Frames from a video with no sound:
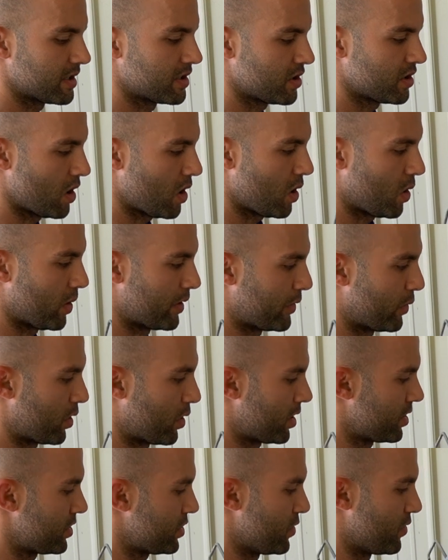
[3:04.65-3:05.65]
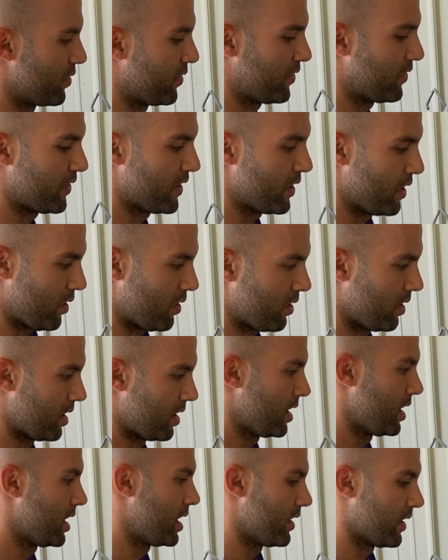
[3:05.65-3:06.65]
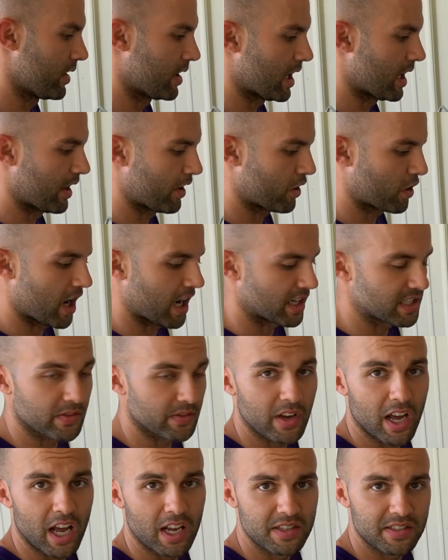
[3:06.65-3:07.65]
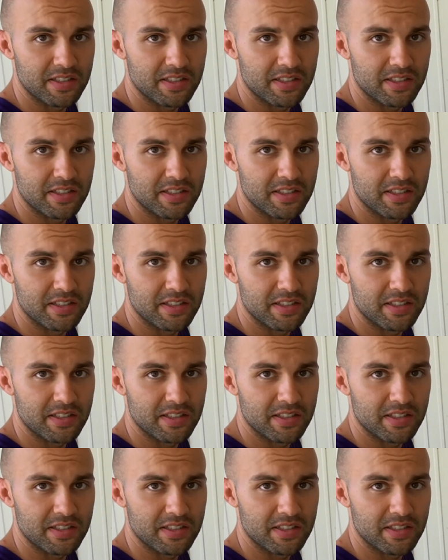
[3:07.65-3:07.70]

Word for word: So in order to fill kind of the cracks, I've got